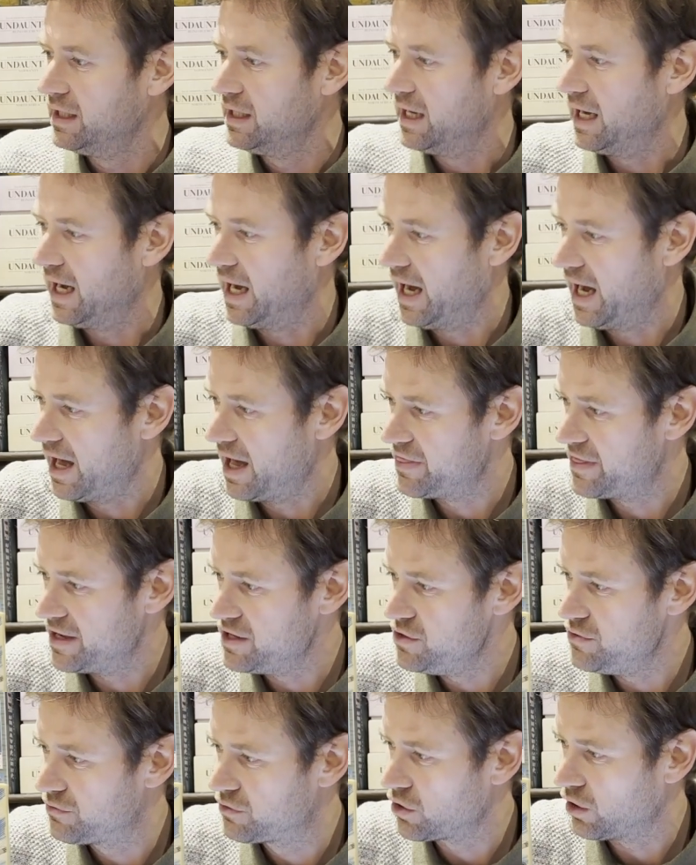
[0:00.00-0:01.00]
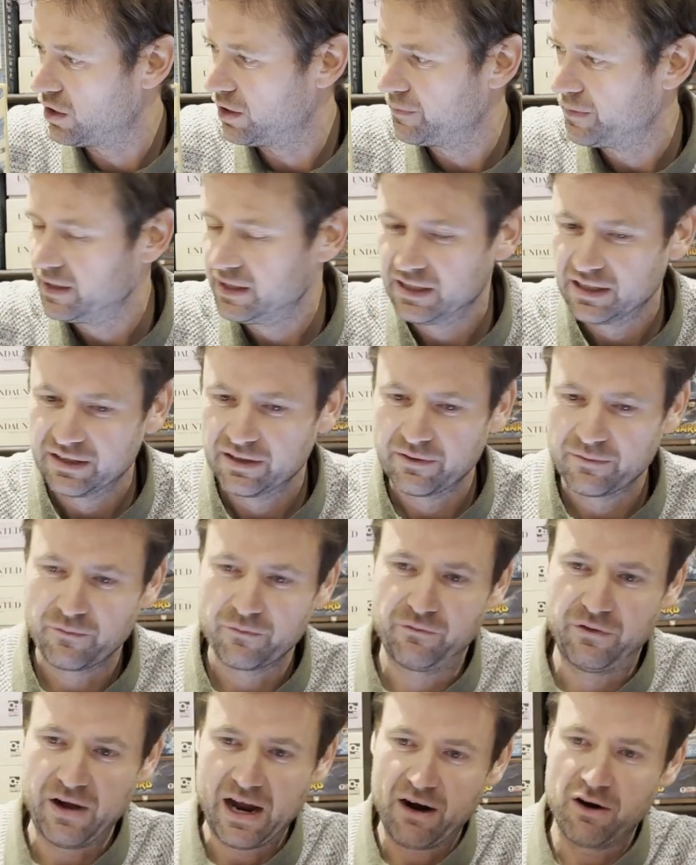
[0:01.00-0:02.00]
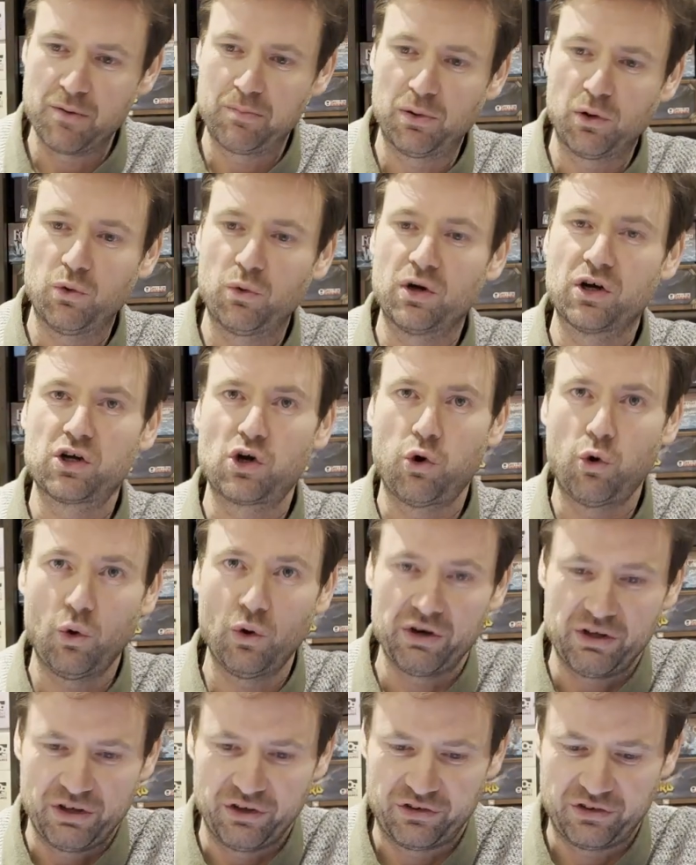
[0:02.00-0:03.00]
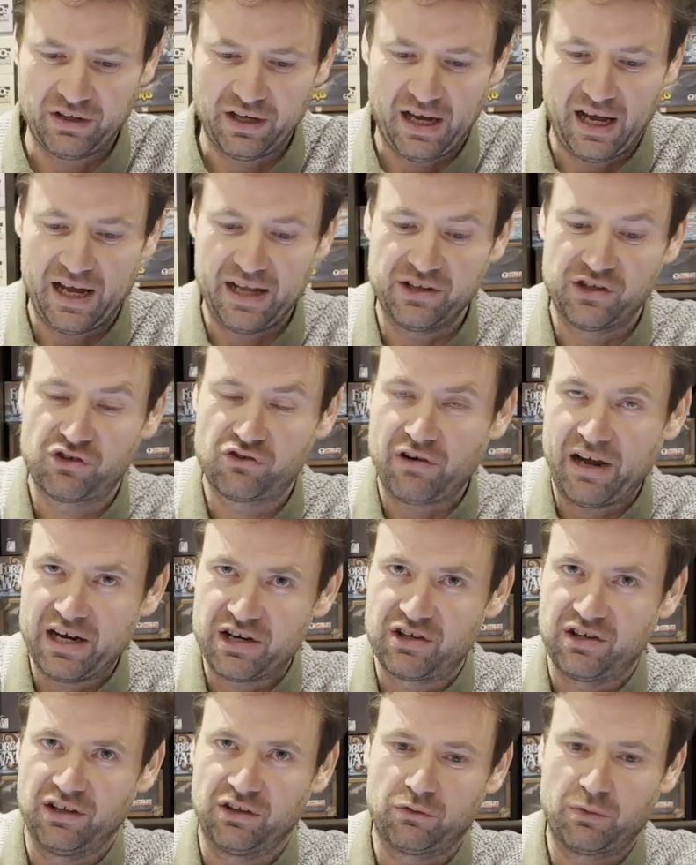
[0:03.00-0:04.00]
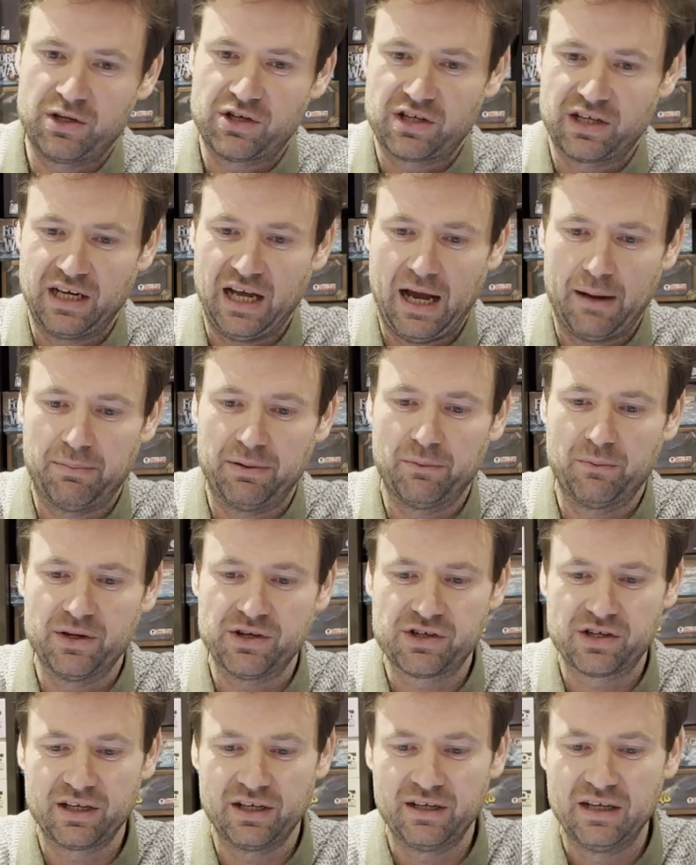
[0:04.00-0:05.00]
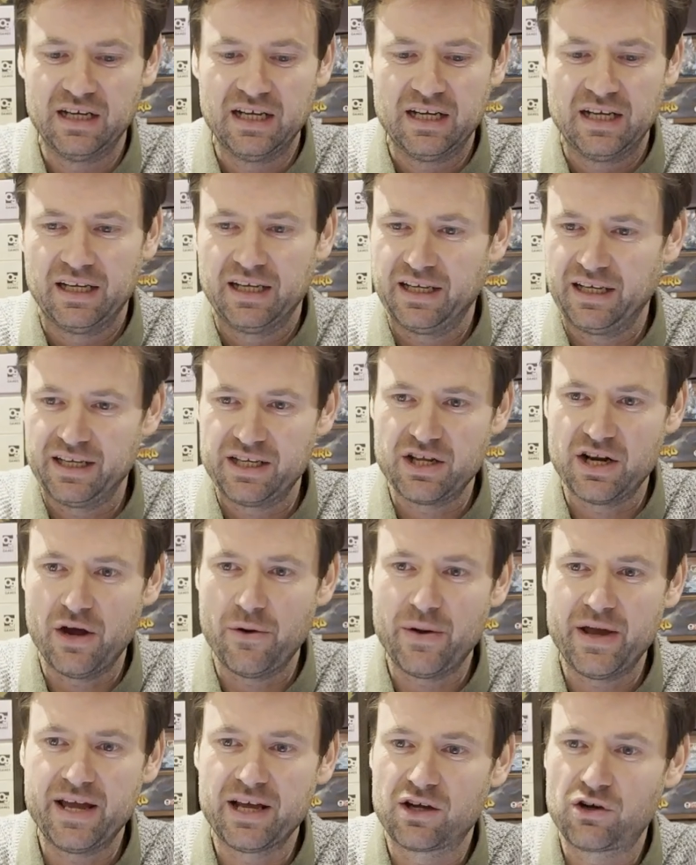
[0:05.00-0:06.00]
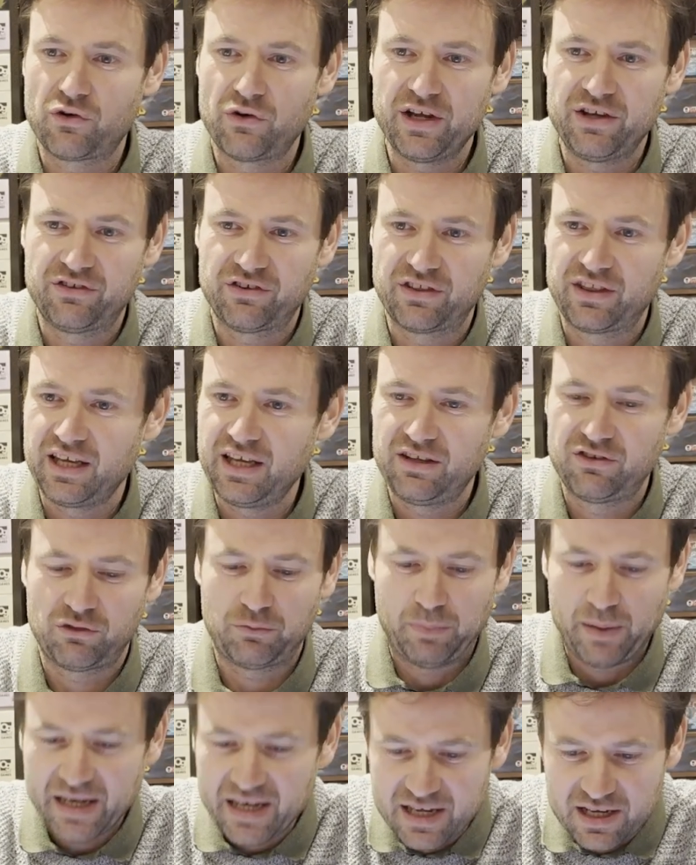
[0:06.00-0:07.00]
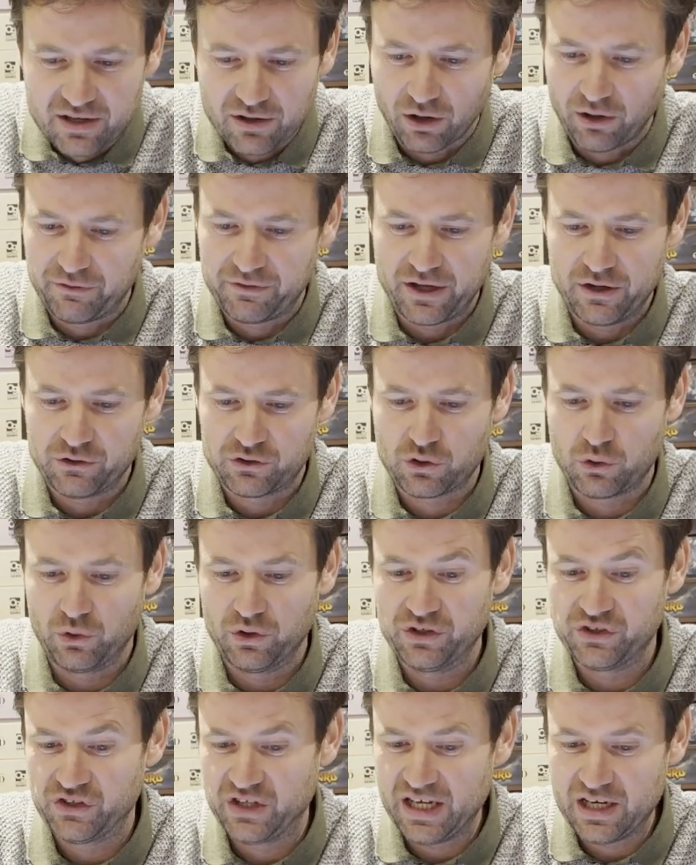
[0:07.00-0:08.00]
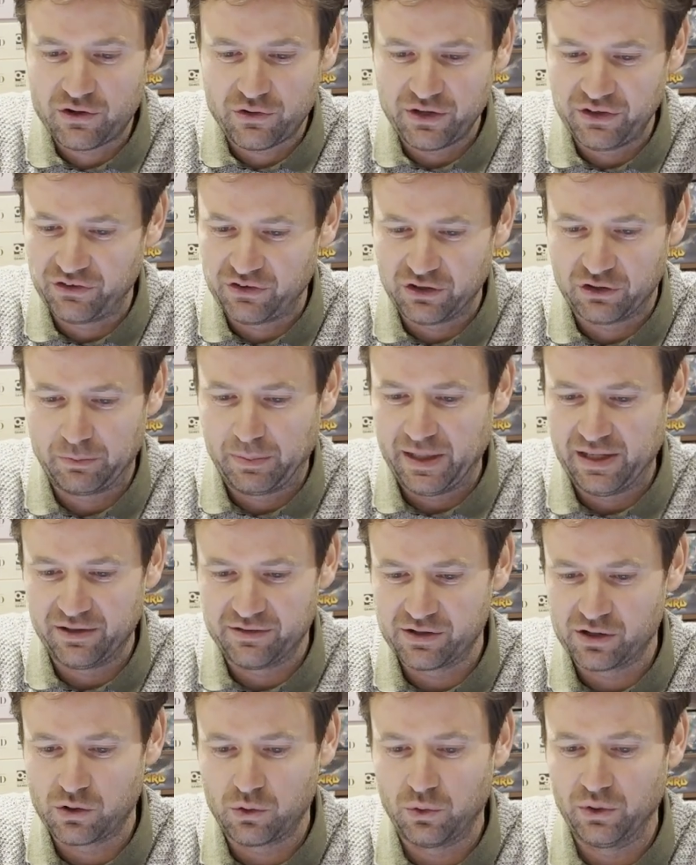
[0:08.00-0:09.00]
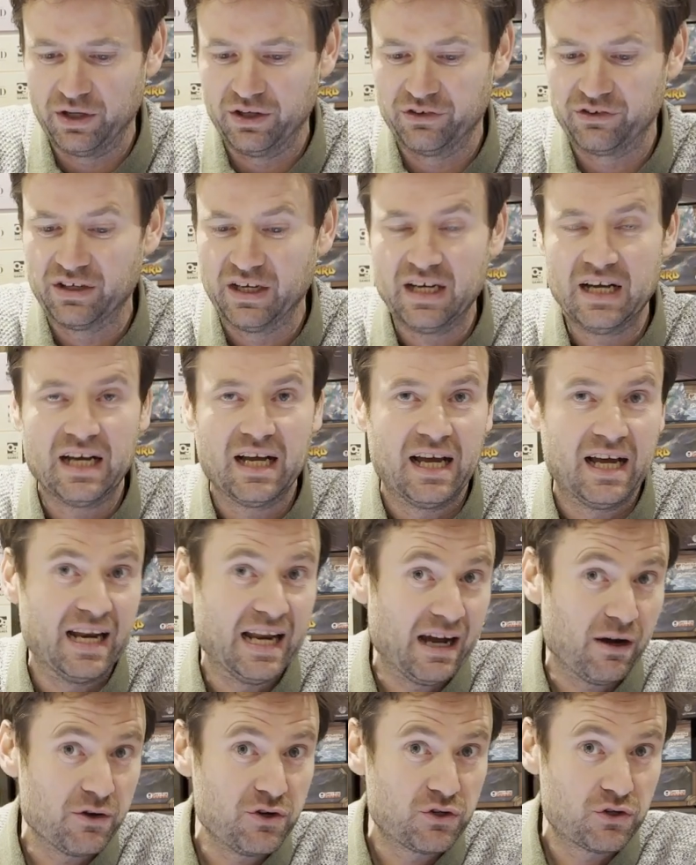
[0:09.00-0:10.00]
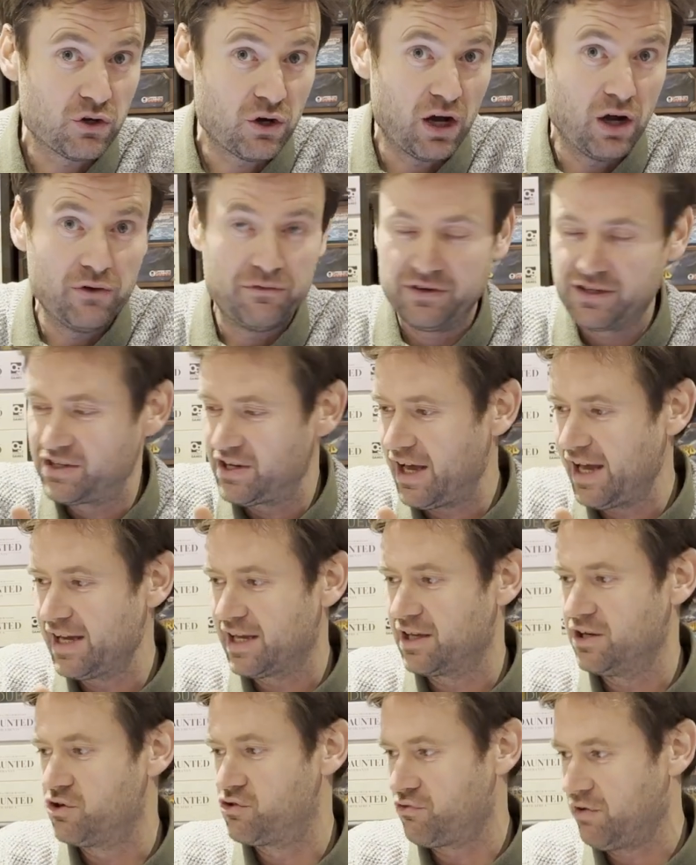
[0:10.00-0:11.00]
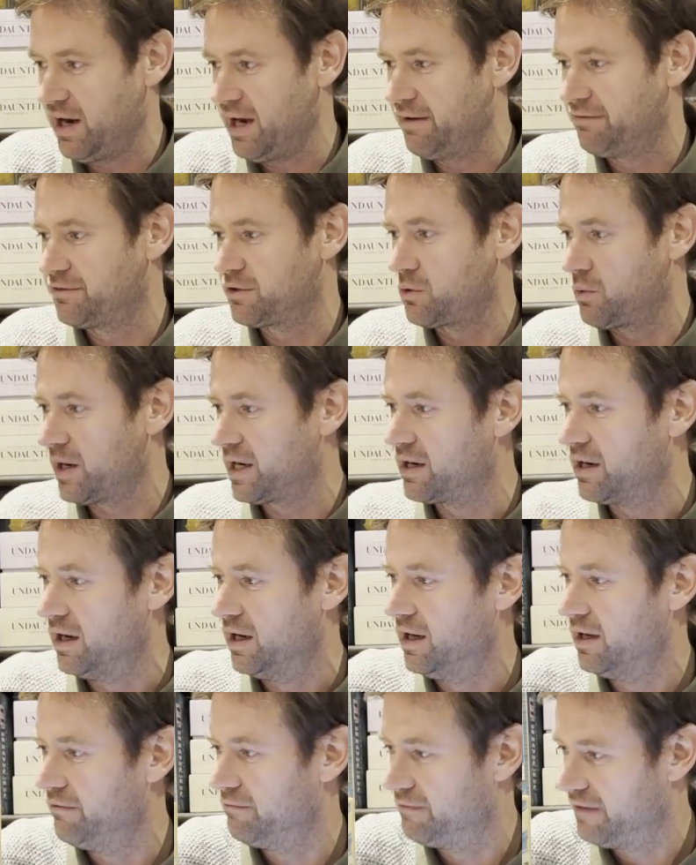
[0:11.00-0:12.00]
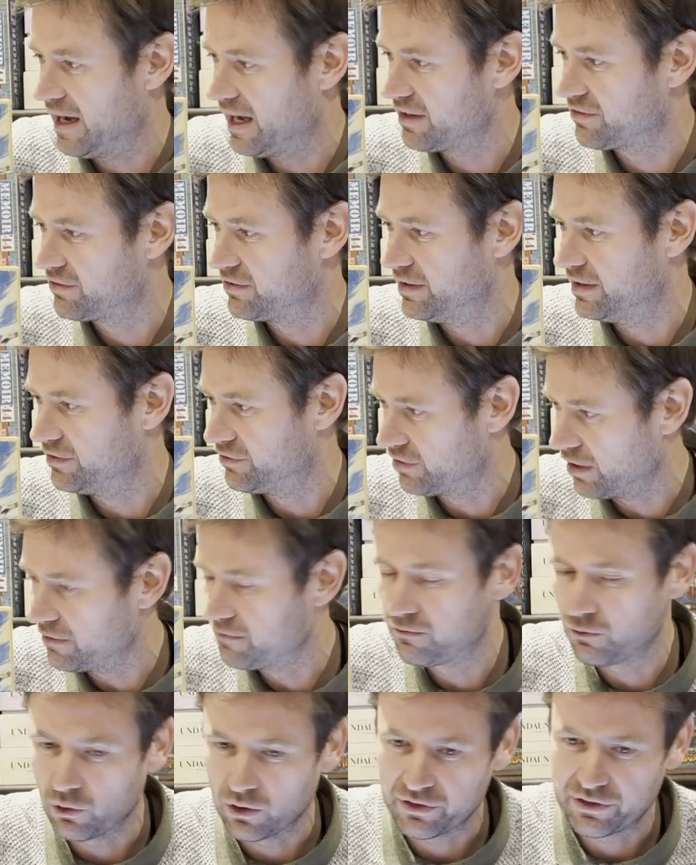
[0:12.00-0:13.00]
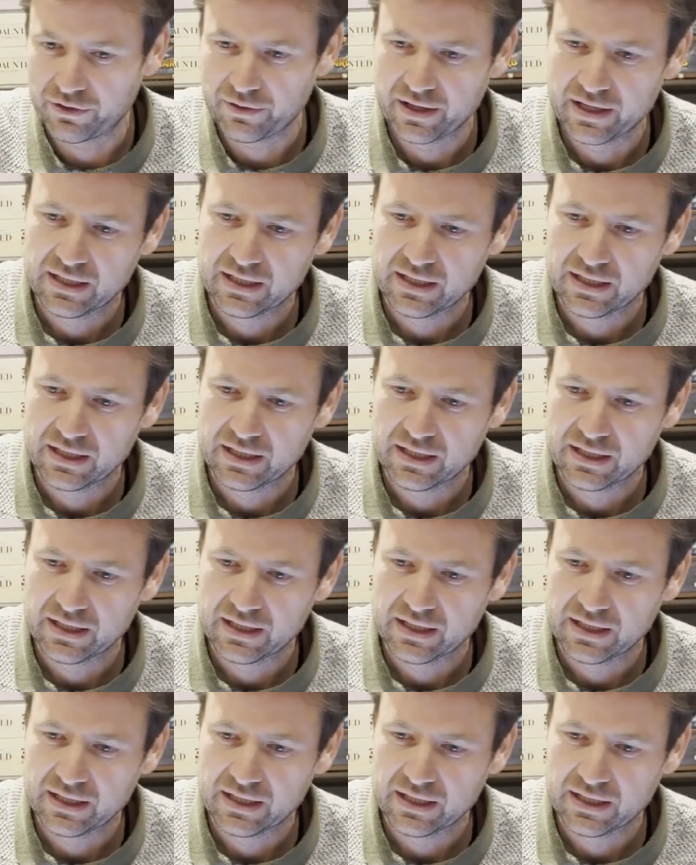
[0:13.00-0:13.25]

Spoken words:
And then you've got variable corners and stretches which can happen, which can, you know, increase the speed of those corners, decrease the speed of the corners, allow you to overtake and draft quicker and faster and so forth.